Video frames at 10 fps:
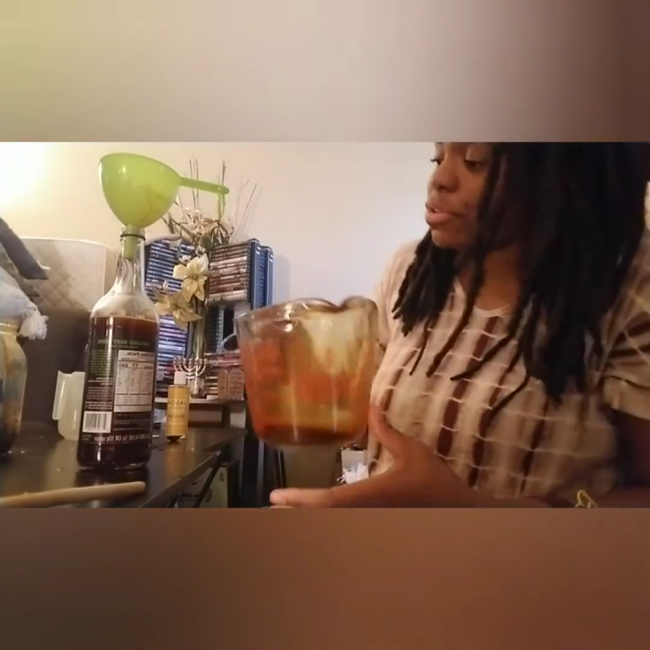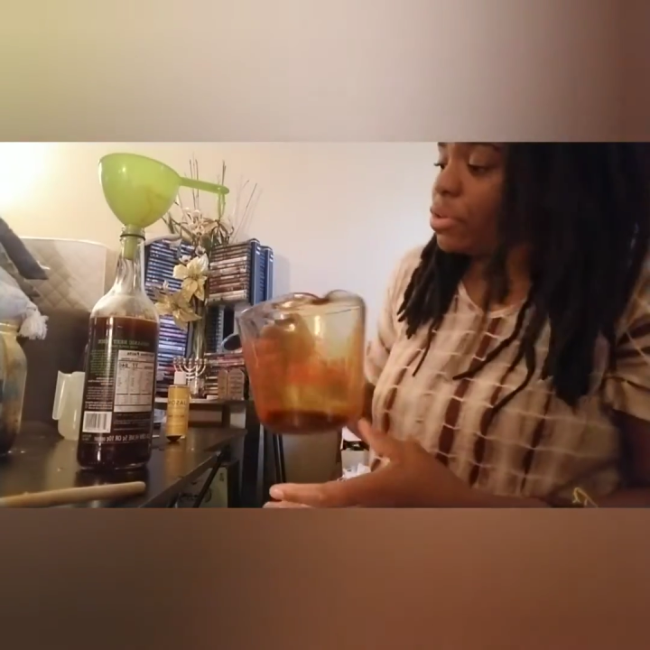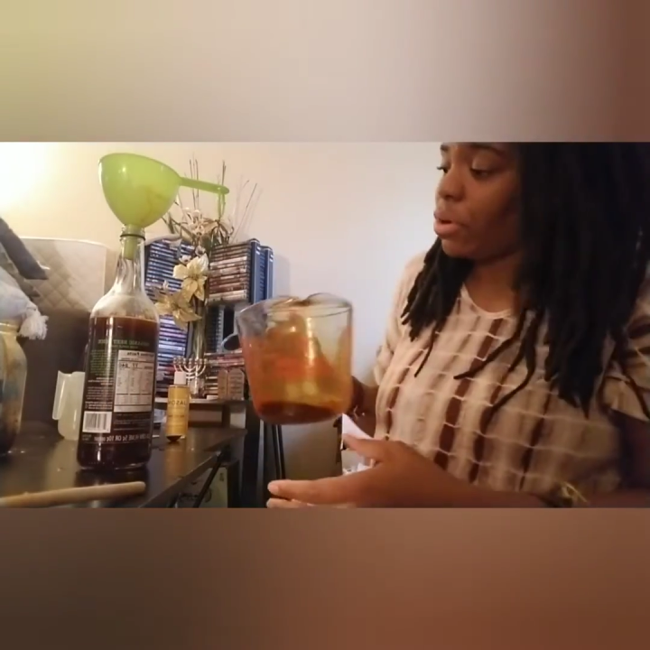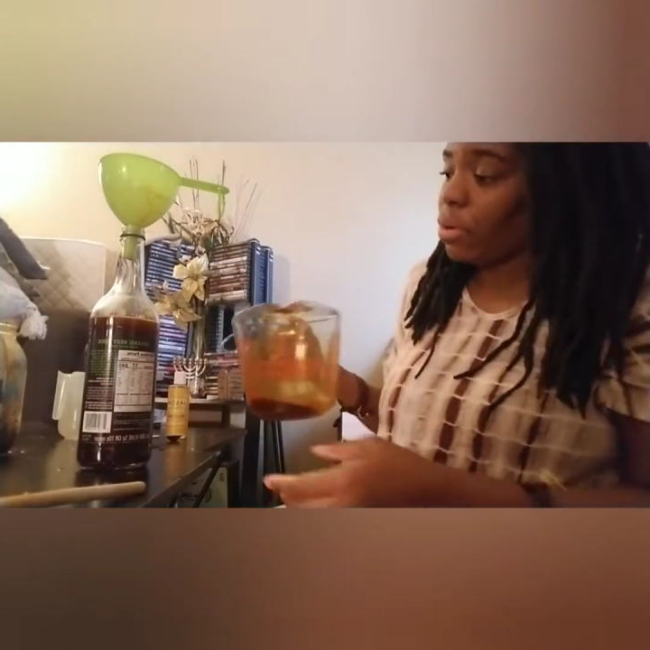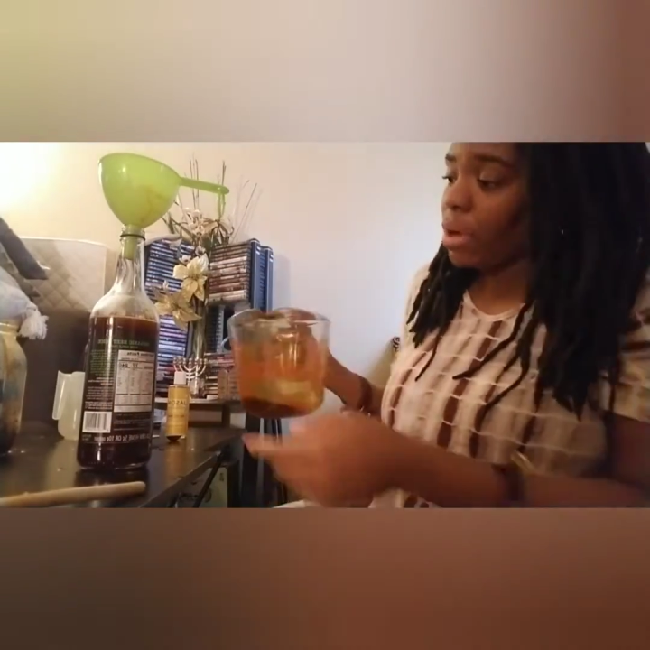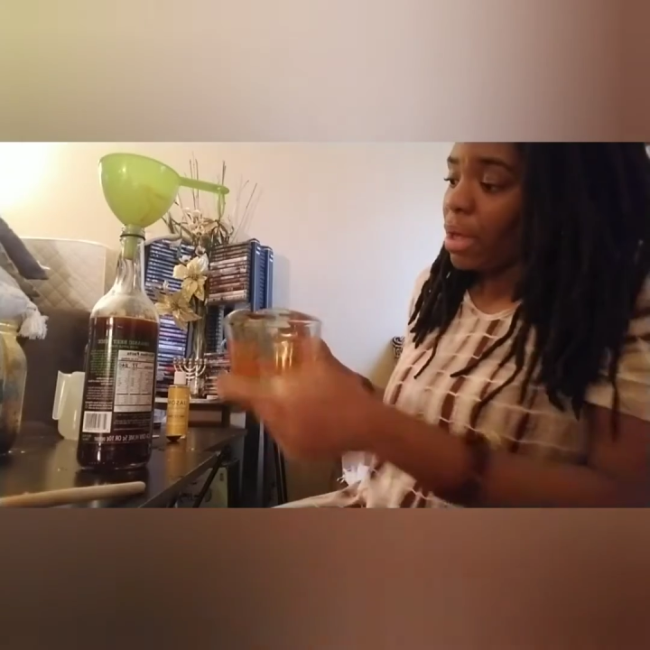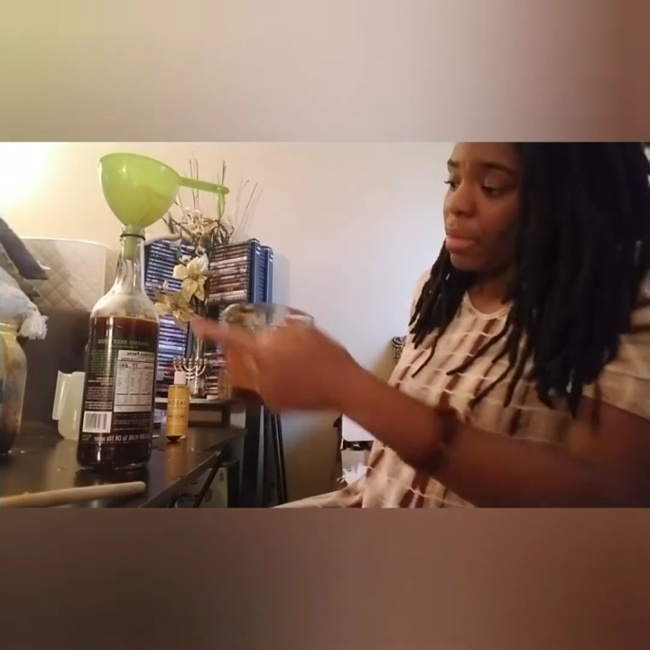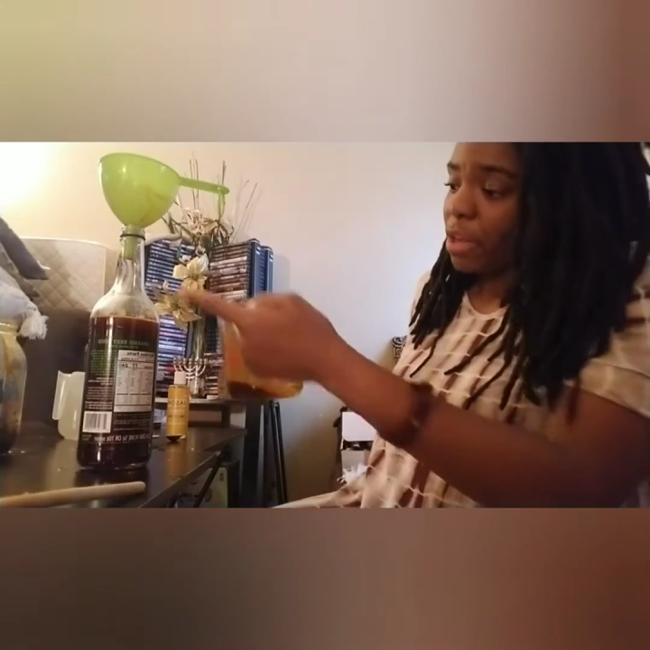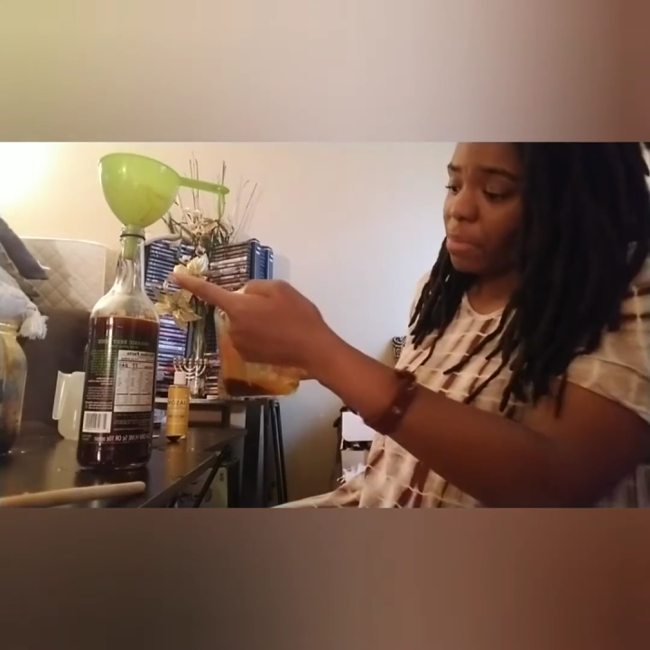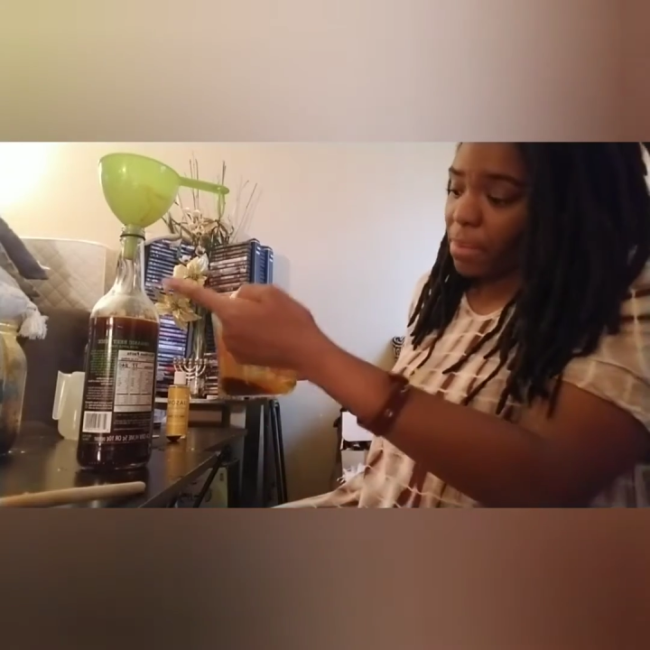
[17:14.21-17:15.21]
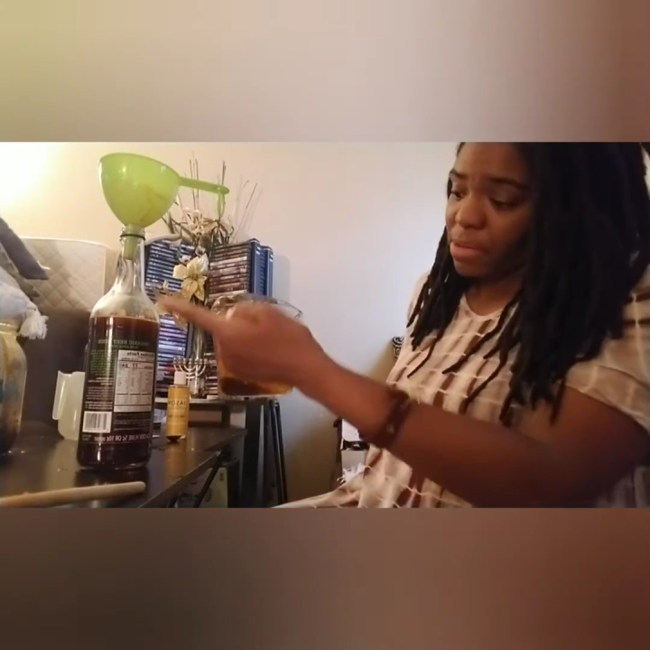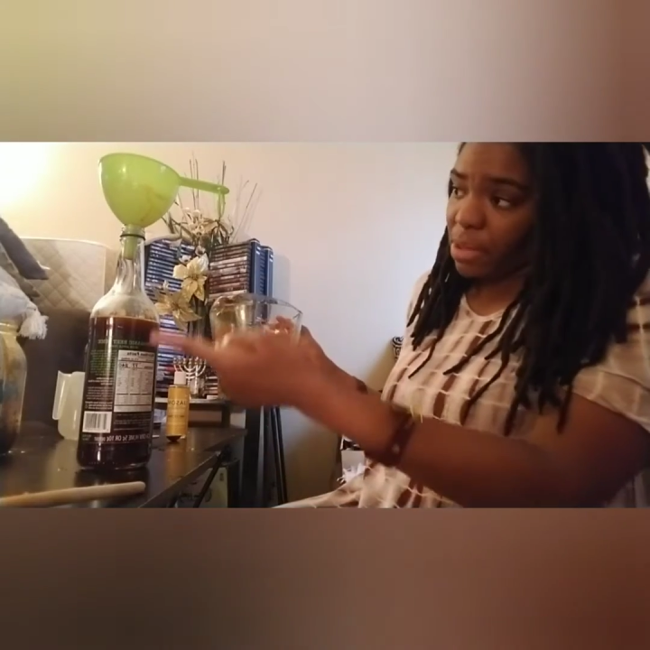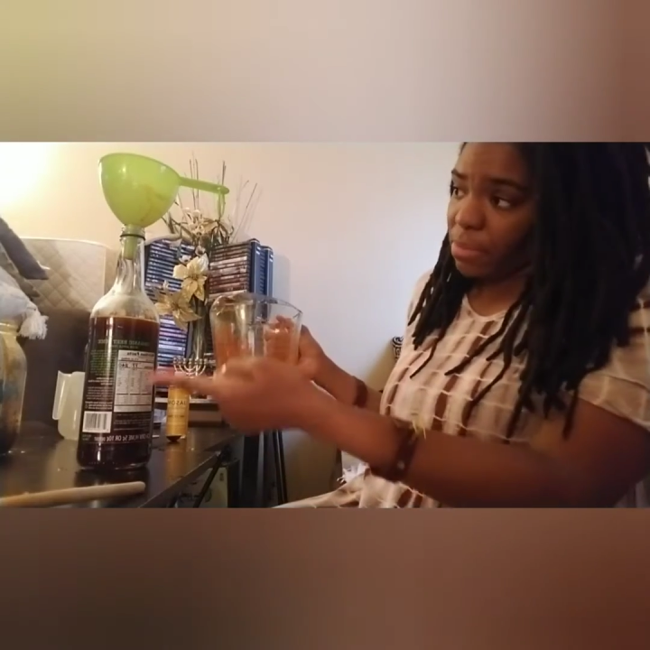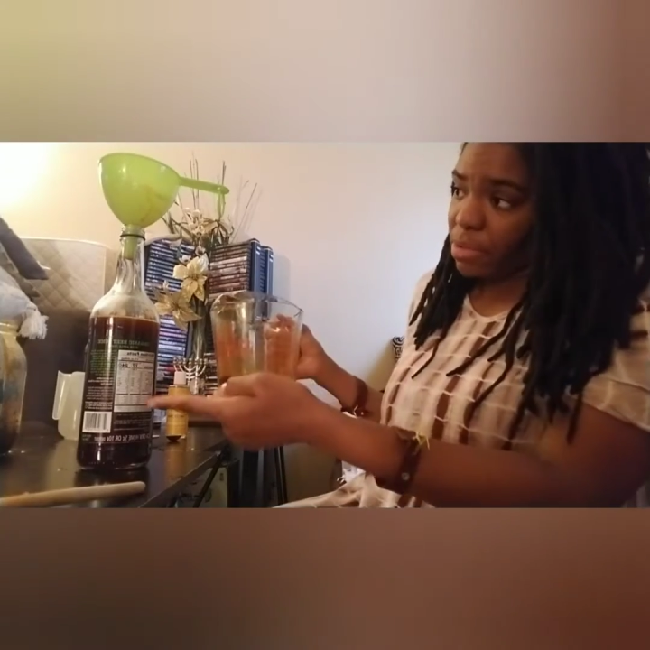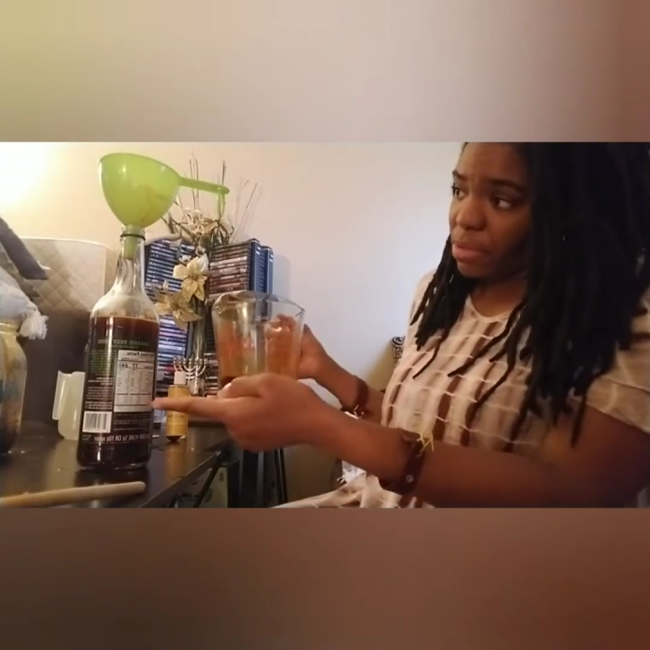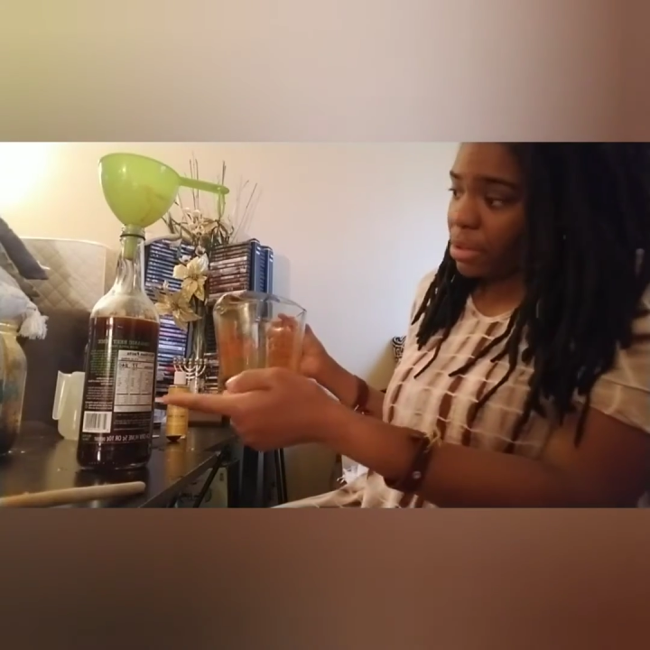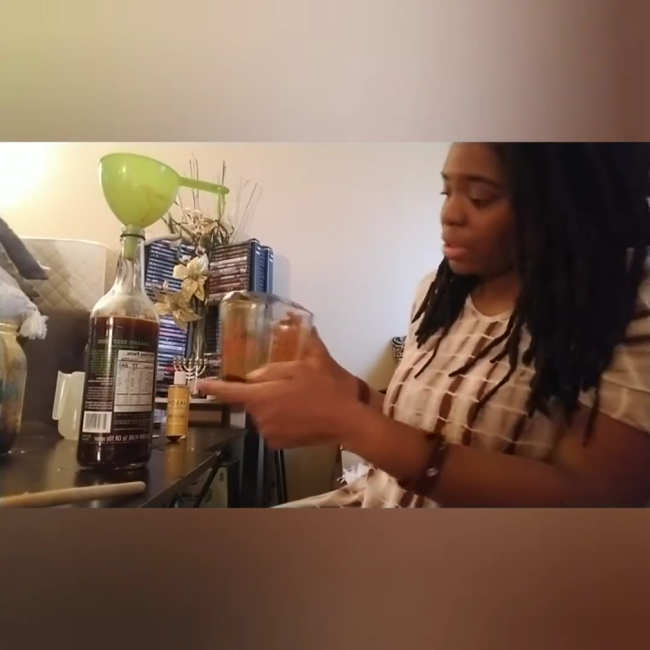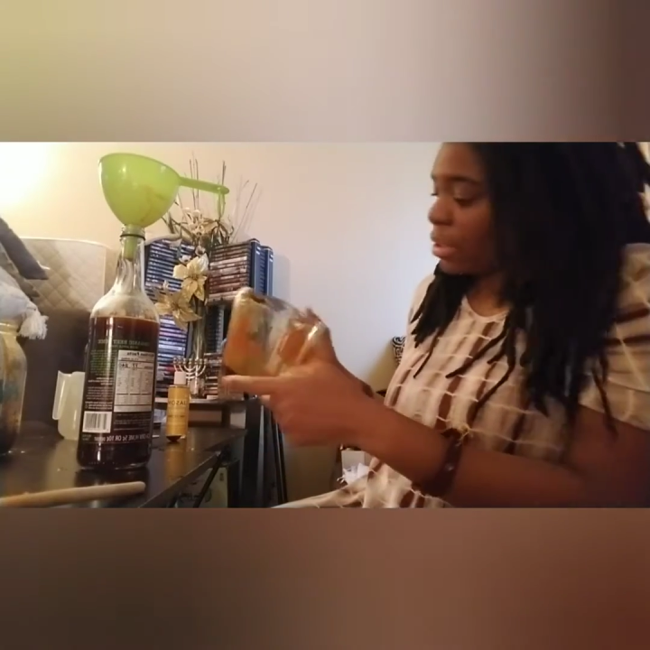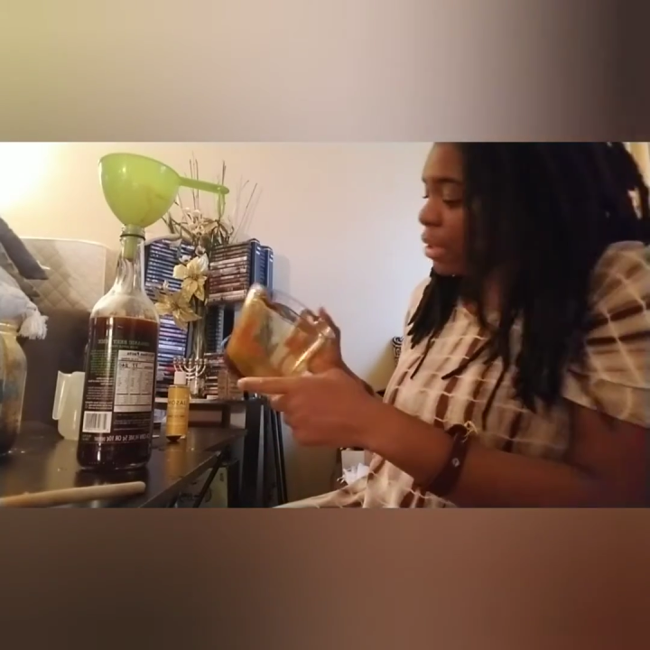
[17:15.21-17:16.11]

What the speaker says: So there's probably some still in